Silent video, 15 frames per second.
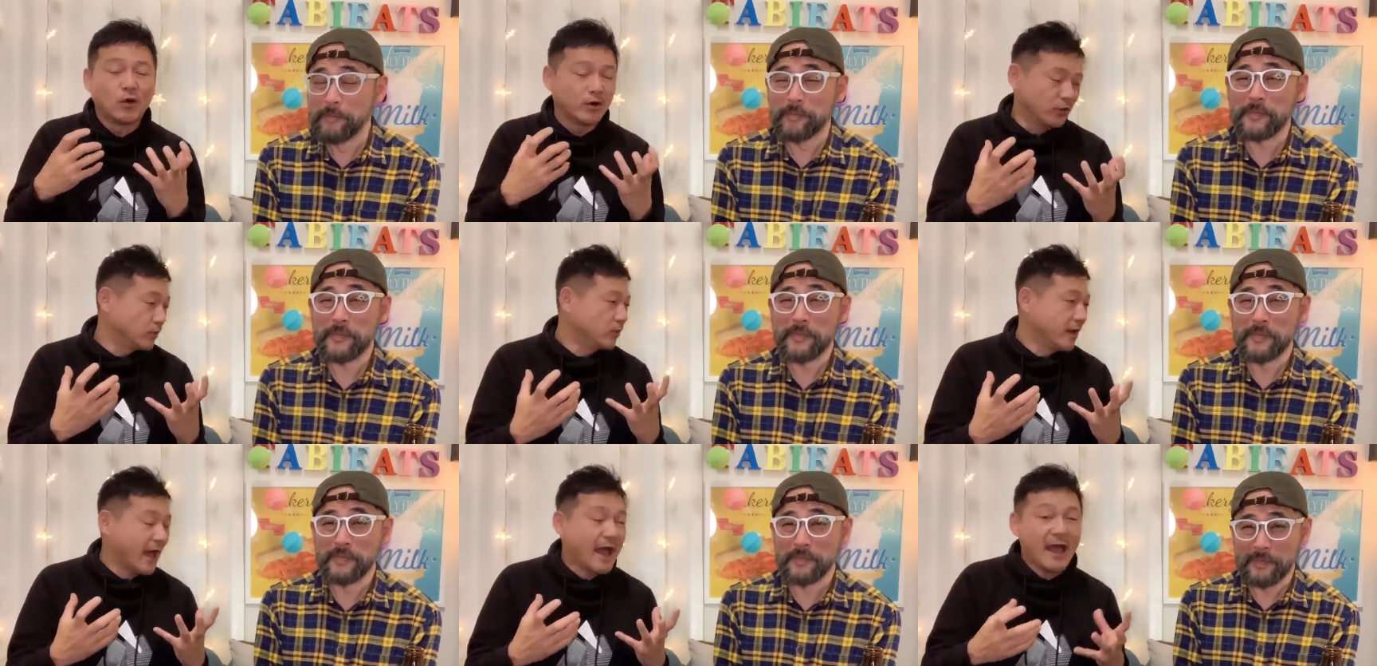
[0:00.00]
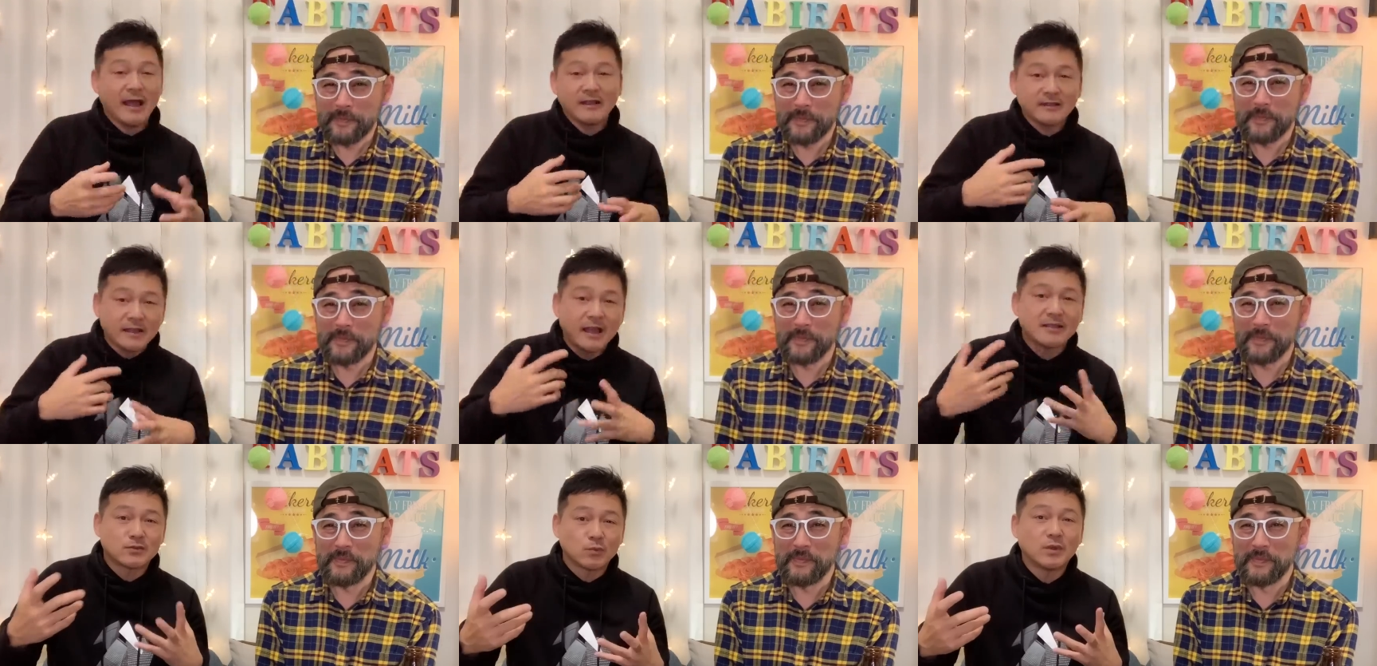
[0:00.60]
Speaker 1: oil
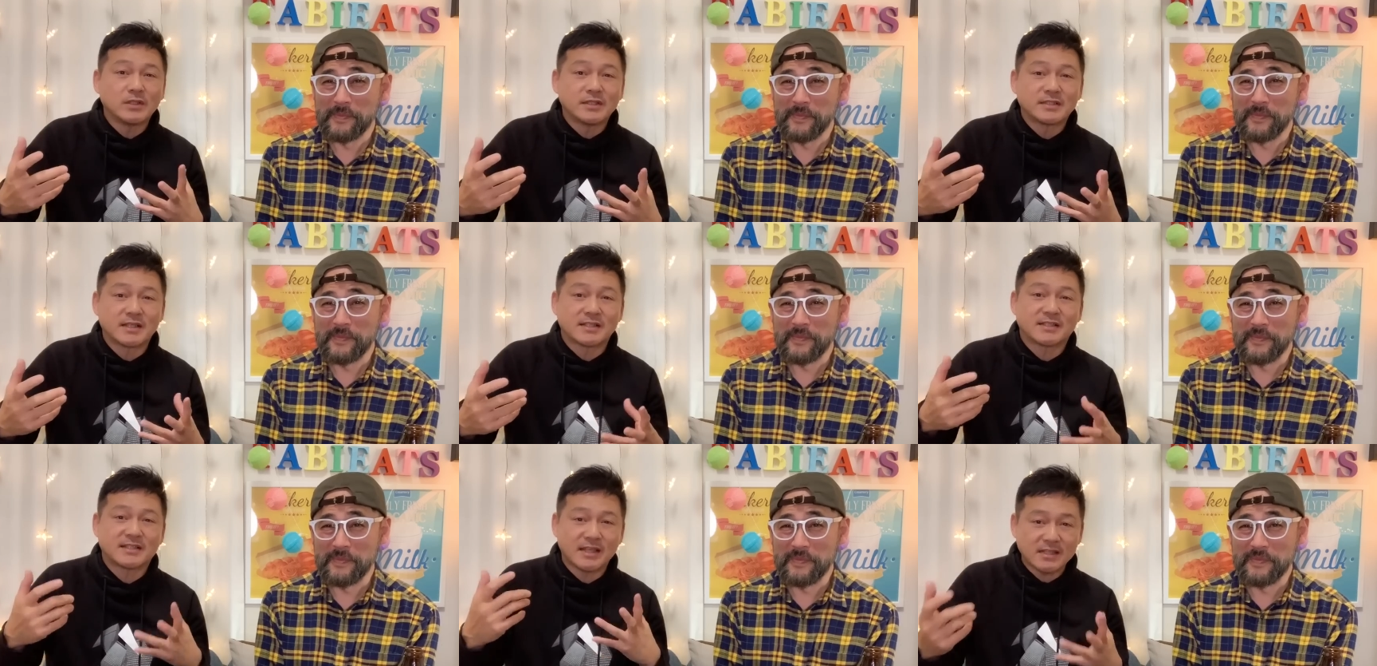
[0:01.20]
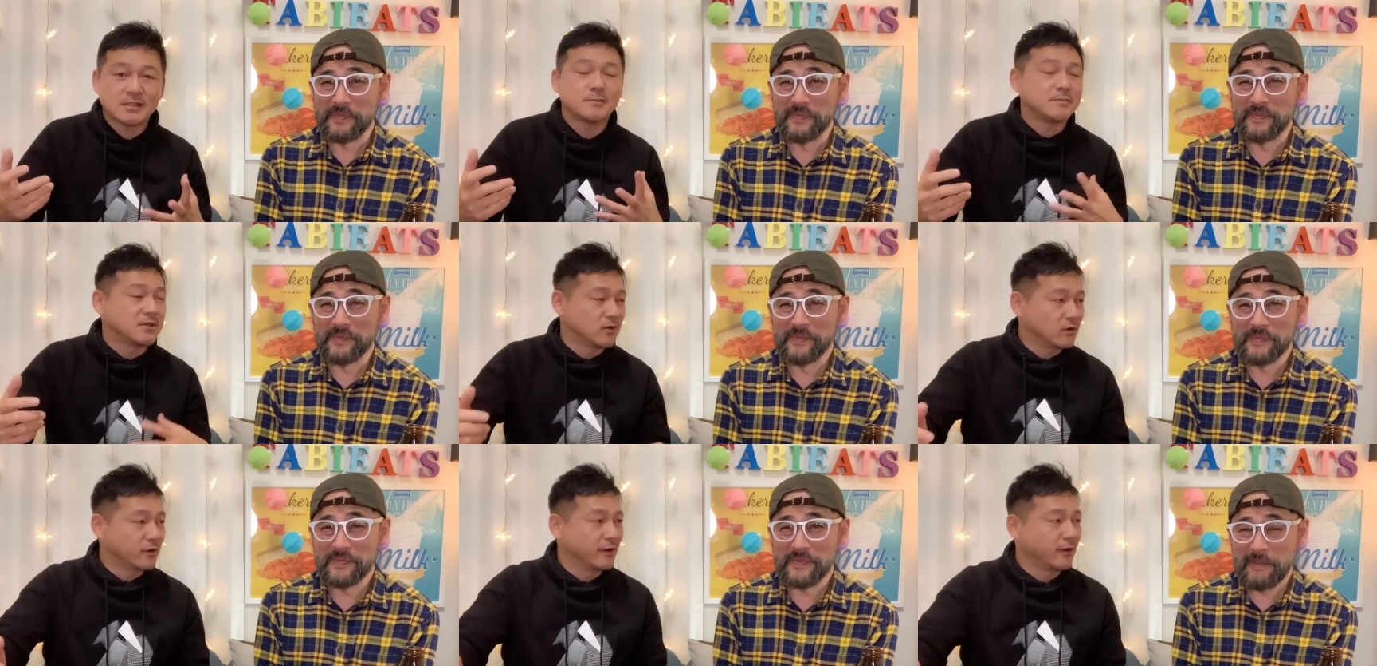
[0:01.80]
and as well as the
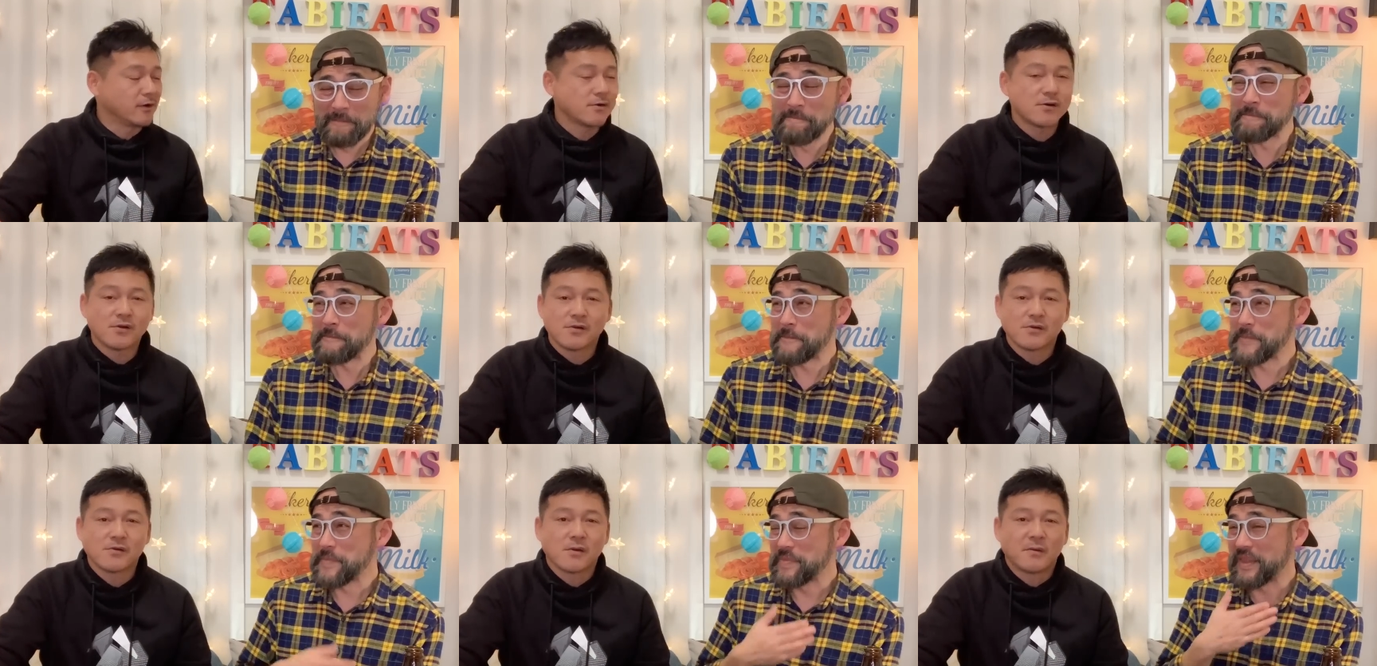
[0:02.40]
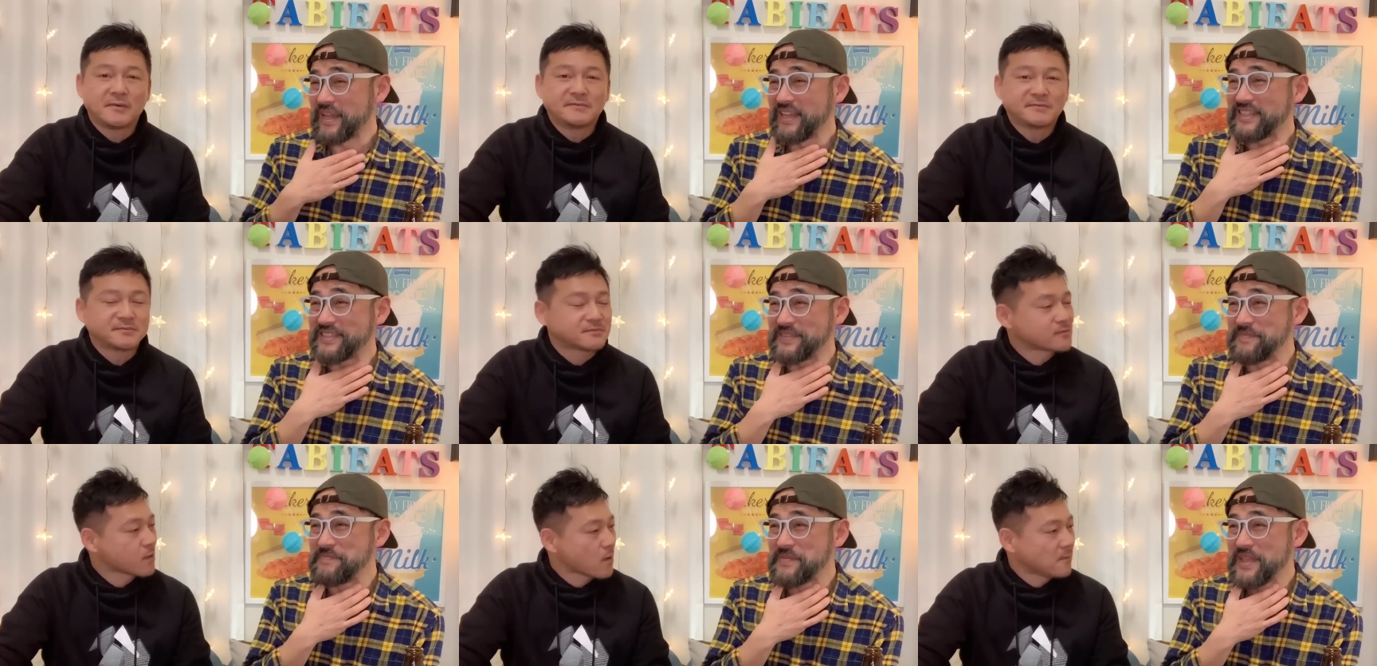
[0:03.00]
sesame oil.
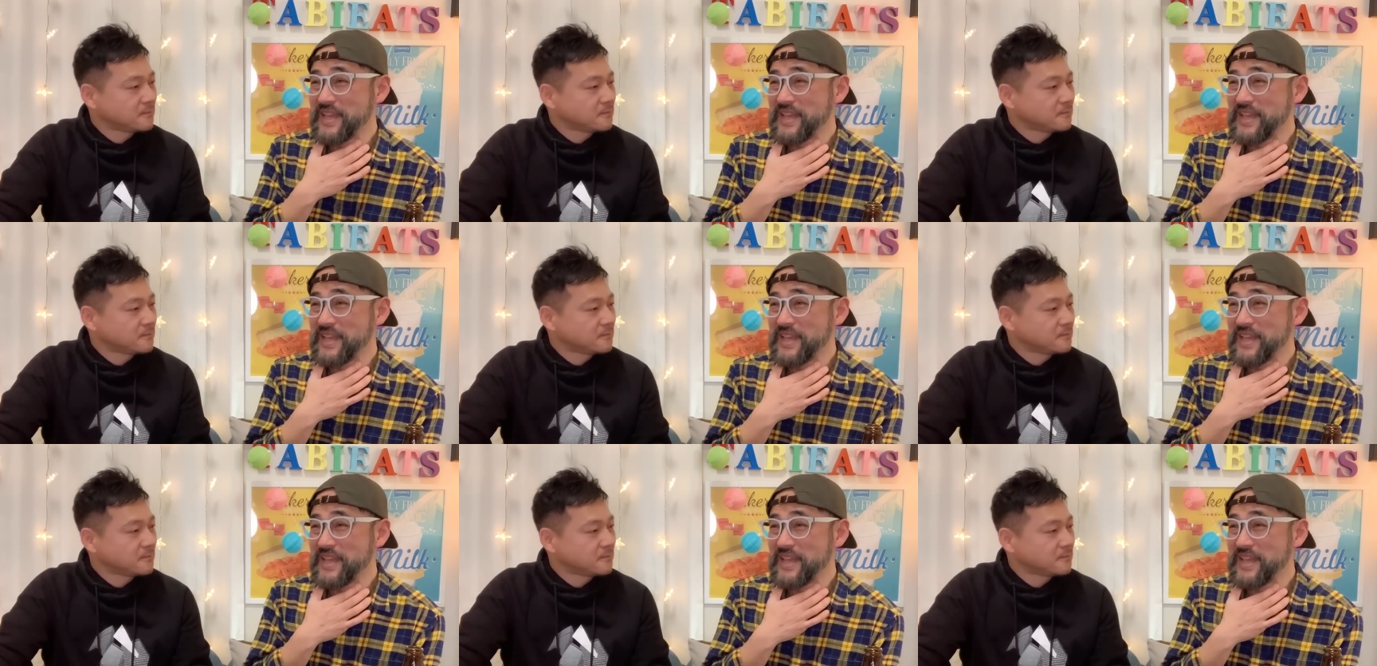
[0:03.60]
It's